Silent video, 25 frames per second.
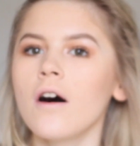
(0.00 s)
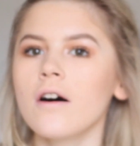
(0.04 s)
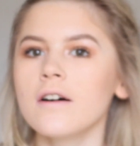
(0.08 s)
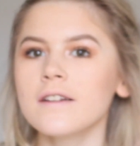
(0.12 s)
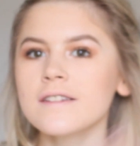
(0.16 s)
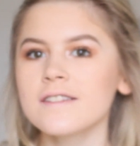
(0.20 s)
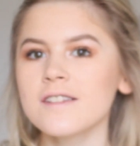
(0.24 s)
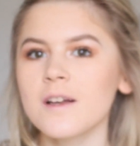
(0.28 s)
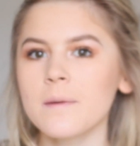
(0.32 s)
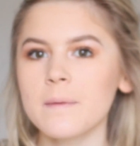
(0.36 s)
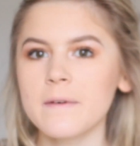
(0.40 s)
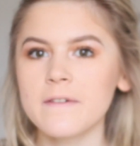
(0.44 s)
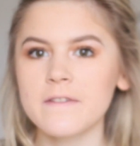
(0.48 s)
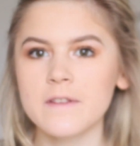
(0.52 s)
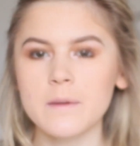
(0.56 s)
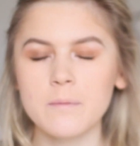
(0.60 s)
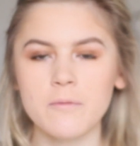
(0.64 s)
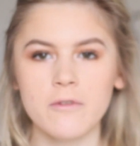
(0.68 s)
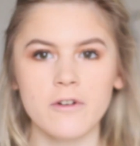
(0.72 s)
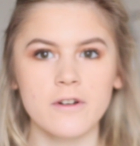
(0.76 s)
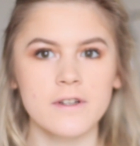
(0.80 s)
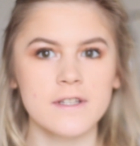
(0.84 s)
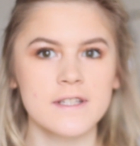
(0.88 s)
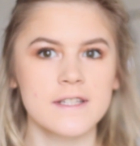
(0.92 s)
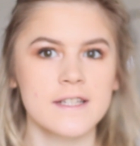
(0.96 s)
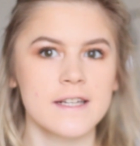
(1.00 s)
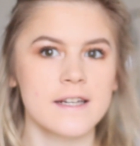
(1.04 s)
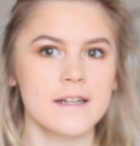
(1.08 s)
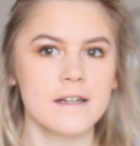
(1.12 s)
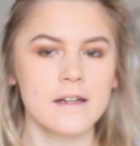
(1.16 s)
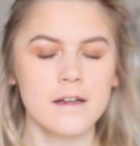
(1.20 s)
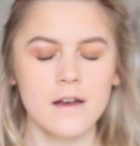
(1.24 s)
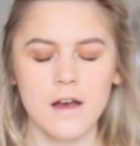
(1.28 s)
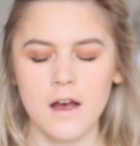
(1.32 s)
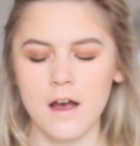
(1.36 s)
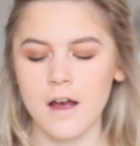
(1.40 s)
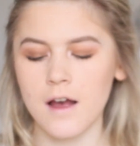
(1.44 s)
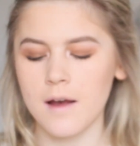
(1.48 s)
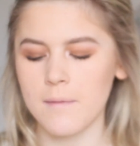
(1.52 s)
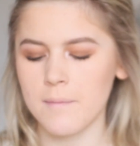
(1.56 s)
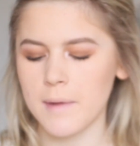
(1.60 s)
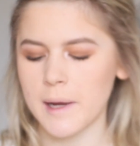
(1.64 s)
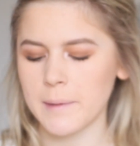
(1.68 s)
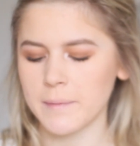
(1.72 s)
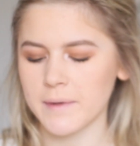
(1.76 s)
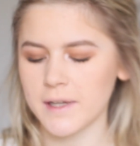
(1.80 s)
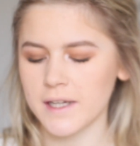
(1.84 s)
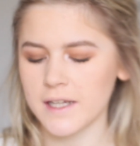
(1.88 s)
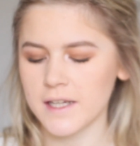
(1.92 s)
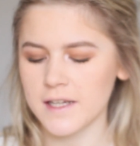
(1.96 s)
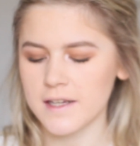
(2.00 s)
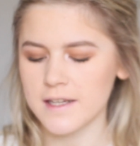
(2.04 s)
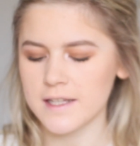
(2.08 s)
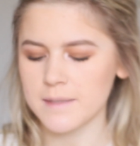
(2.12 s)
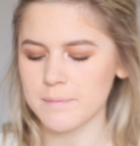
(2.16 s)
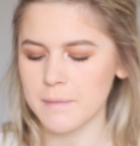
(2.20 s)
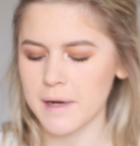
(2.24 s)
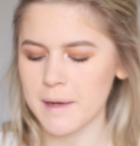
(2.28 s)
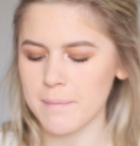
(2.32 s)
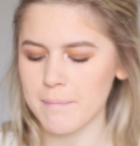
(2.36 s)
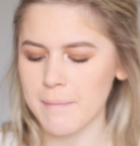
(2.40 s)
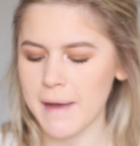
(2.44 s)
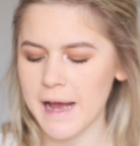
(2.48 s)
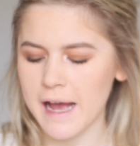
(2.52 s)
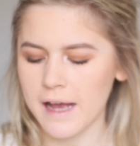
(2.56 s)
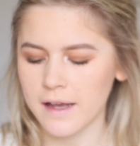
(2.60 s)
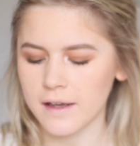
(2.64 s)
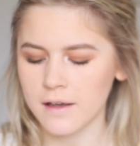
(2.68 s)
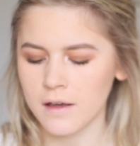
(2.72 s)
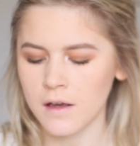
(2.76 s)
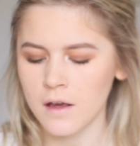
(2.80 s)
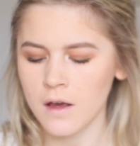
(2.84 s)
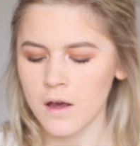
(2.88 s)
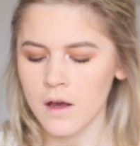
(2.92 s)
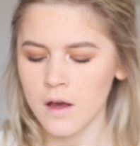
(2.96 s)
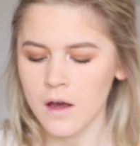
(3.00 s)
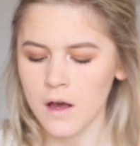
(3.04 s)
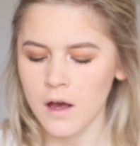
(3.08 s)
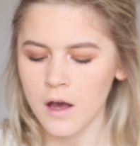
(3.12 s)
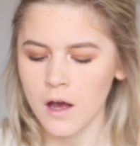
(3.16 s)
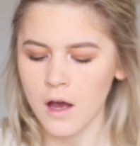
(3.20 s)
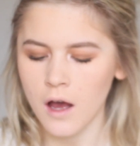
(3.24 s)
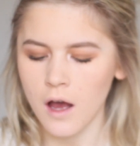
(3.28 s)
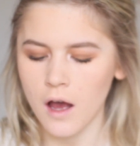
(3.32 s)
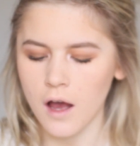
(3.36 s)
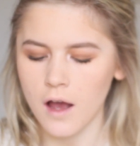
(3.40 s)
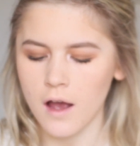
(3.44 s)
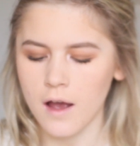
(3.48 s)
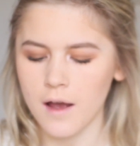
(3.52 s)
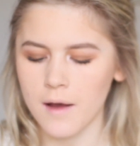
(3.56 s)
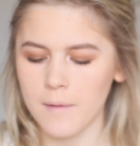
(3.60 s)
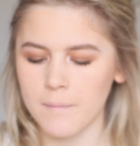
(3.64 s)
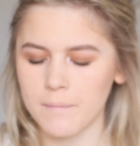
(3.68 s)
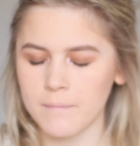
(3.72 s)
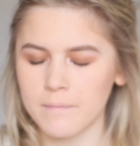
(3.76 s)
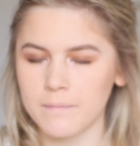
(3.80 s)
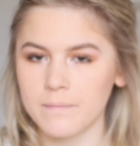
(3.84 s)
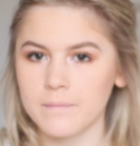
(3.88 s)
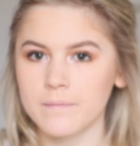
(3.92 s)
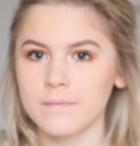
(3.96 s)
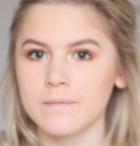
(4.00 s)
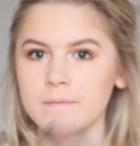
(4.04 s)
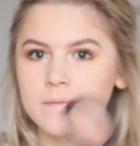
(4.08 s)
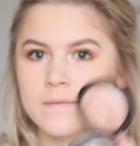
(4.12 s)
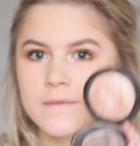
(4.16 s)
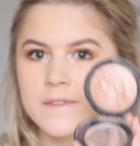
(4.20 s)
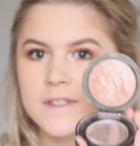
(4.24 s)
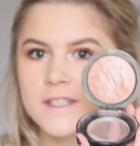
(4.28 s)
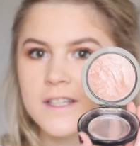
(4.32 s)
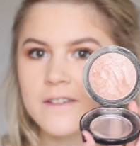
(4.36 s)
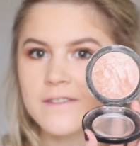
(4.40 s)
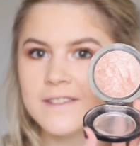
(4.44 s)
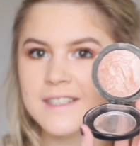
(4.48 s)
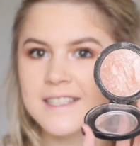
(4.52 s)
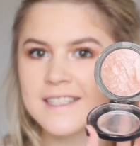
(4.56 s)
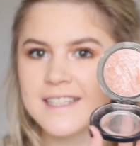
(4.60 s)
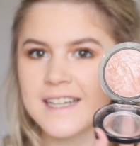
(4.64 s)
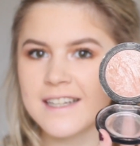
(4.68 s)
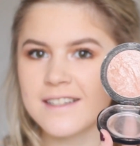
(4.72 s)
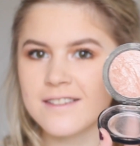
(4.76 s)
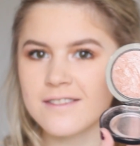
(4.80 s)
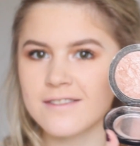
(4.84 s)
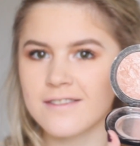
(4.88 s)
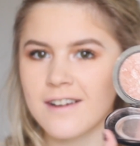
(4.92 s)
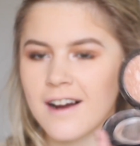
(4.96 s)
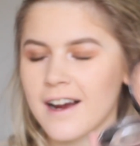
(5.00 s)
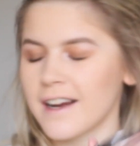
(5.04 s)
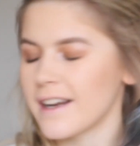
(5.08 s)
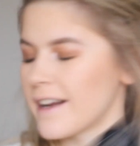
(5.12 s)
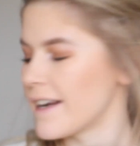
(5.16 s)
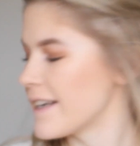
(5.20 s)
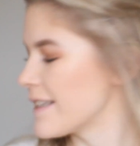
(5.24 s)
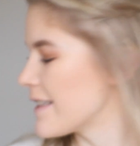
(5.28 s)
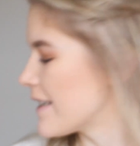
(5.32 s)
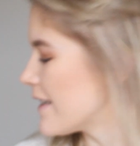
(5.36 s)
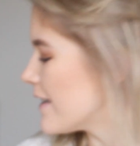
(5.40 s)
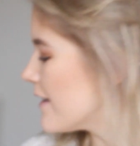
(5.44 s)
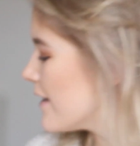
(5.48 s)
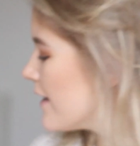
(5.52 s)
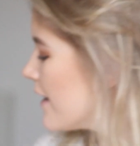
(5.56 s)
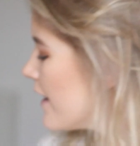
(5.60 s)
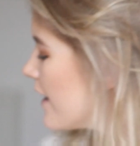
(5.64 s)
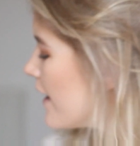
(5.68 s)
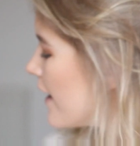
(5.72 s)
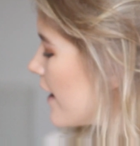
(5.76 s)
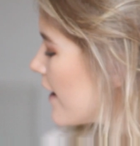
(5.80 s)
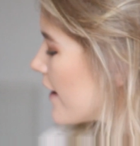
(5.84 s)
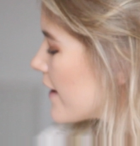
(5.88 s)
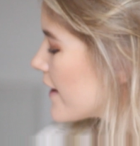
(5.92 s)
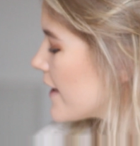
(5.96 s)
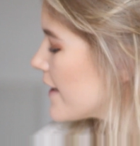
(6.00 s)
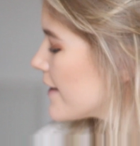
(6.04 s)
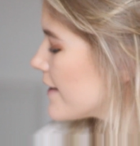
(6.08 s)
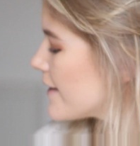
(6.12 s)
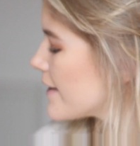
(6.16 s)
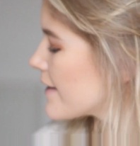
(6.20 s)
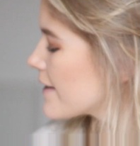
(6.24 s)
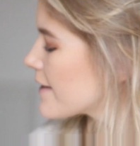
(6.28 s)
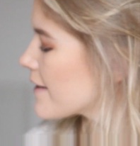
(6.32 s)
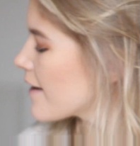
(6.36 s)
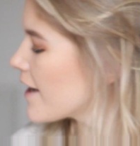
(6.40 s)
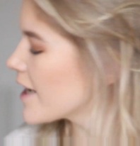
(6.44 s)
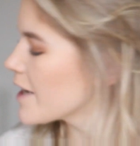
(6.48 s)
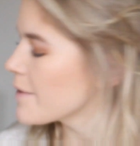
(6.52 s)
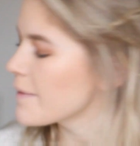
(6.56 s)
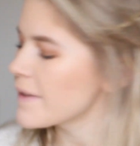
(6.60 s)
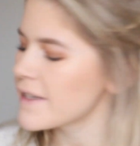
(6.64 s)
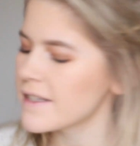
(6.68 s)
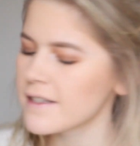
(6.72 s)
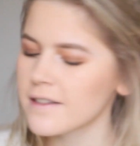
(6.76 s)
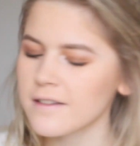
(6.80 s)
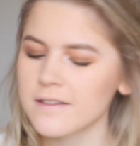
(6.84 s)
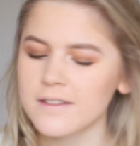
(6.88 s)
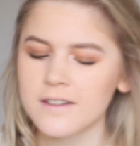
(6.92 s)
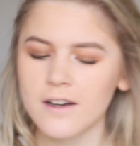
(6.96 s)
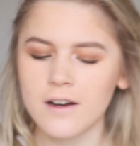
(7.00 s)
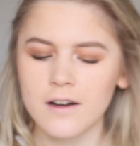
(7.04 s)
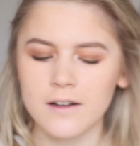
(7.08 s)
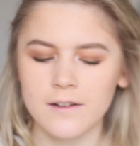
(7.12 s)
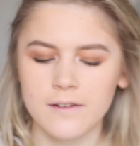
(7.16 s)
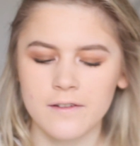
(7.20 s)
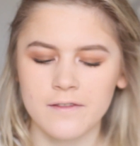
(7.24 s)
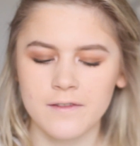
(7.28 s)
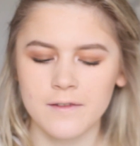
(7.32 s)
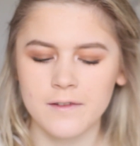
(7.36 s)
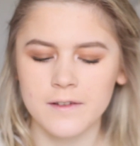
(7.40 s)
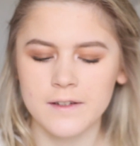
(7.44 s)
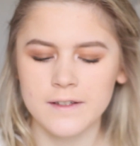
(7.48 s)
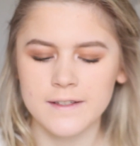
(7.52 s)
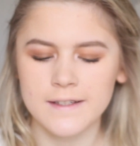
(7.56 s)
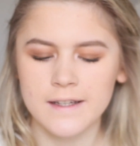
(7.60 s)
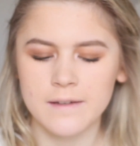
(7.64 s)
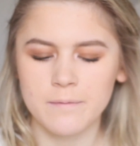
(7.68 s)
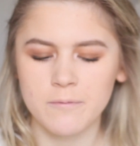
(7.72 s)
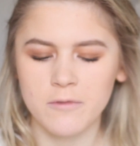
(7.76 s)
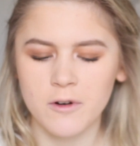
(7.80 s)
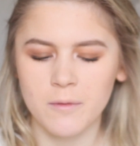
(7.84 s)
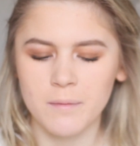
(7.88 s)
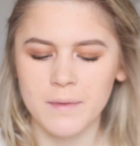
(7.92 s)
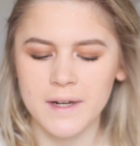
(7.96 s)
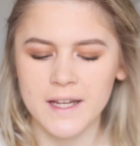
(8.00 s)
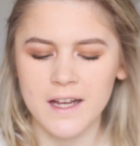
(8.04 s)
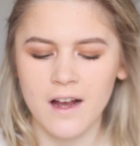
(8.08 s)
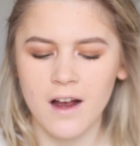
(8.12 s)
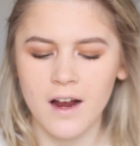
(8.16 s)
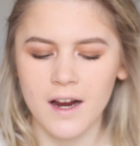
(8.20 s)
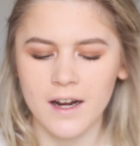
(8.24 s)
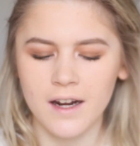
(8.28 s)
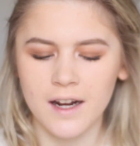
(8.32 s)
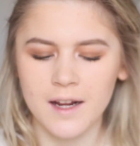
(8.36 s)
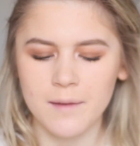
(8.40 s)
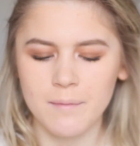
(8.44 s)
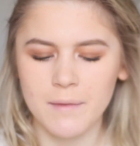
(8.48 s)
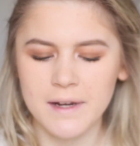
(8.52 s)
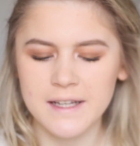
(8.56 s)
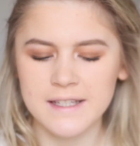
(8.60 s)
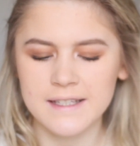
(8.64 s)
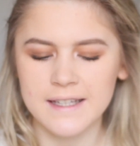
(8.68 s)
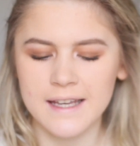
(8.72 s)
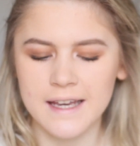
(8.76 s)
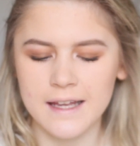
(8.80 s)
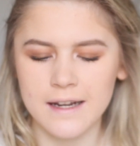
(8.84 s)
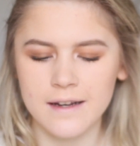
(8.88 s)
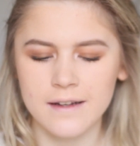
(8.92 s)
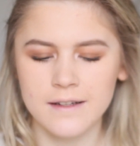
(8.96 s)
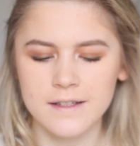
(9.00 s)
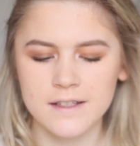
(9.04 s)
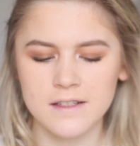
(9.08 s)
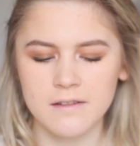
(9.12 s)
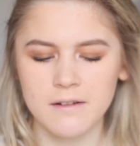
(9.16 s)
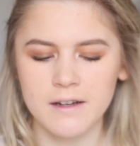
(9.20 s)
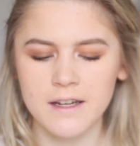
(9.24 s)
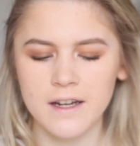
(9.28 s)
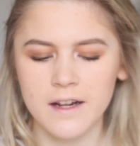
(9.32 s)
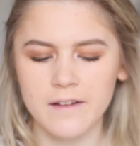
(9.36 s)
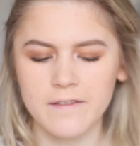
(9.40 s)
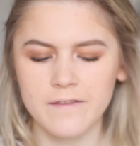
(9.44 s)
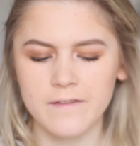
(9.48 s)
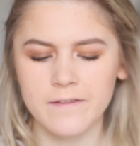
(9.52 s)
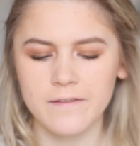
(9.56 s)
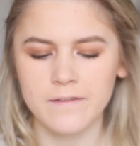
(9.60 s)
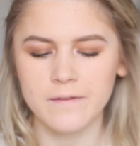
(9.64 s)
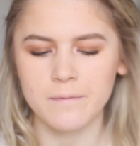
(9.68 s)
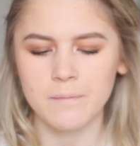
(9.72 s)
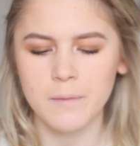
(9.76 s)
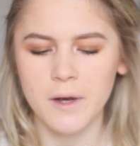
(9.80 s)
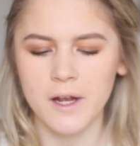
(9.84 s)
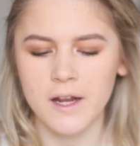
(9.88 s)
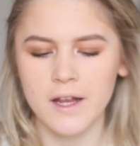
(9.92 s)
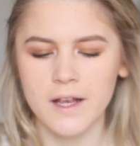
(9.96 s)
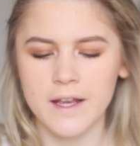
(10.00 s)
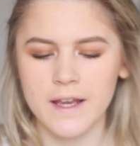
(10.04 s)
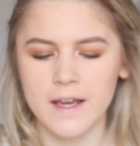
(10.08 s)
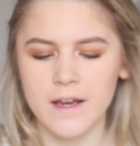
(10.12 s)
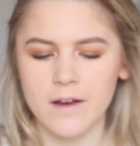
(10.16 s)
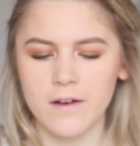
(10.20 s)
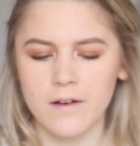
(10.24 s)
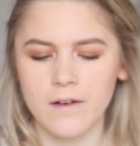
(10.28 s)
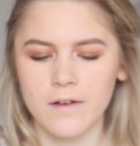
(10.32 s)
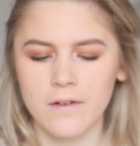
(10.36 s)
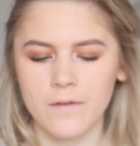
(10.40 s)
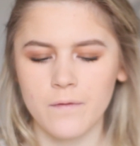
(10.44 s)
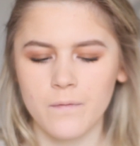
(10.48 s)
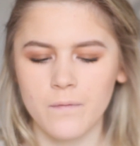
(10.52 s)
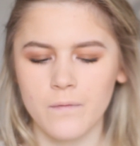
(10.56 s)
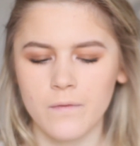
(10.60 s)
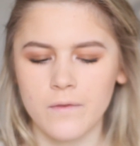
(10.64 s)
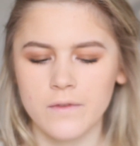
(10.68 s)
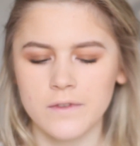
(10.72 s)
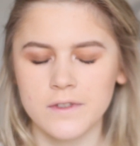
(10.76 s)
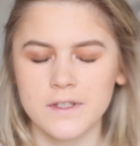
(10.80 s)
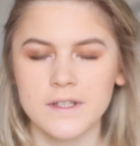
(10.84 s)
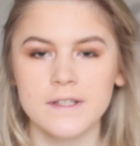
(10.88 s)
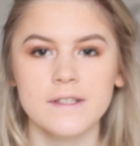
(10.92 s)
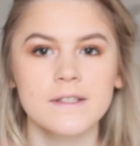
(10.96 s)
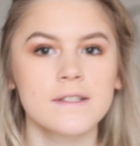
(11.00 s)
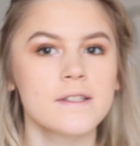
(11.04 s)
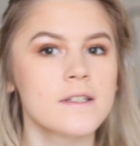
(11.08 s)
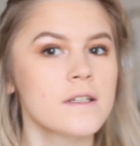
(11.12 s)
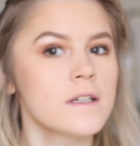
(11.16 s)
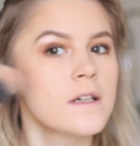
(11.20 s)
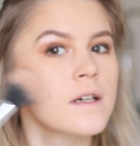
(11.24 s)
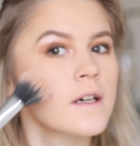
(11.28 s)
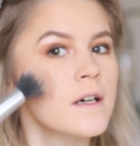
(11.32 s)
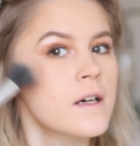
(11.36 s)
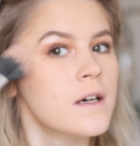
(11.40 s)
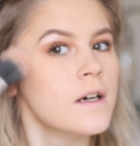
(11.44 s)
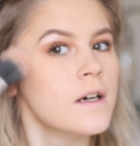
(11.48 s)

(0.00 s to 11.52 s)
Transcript: On top of the bronzer, I'm going to use my MAC Soft and Gentle highlighter. This is a tiny bit too dark to properly highlight my skin, so I love putting it just